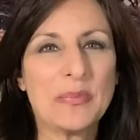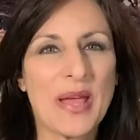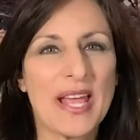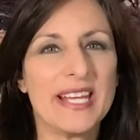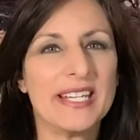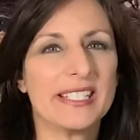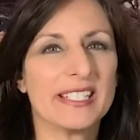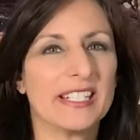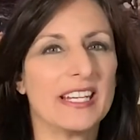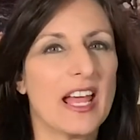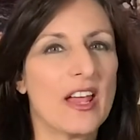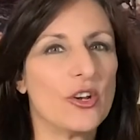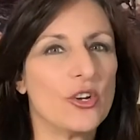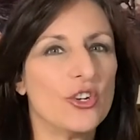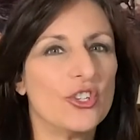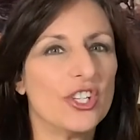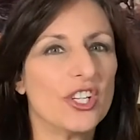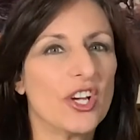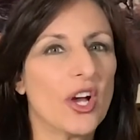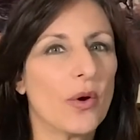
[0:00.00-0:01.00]
pace and
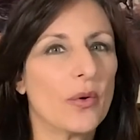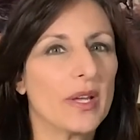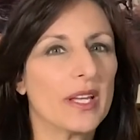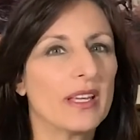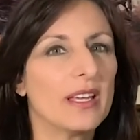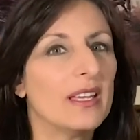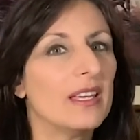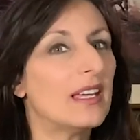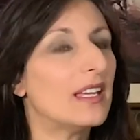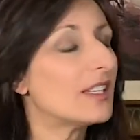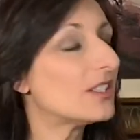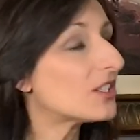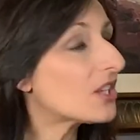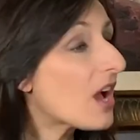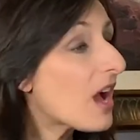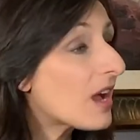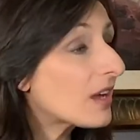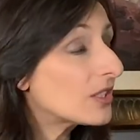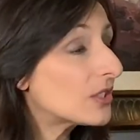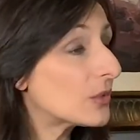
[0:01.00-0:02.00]
energy going, and
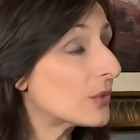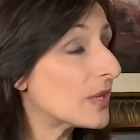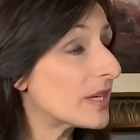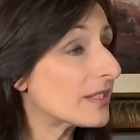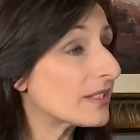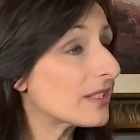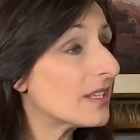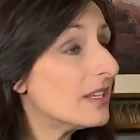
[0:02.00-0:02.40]
talk to us,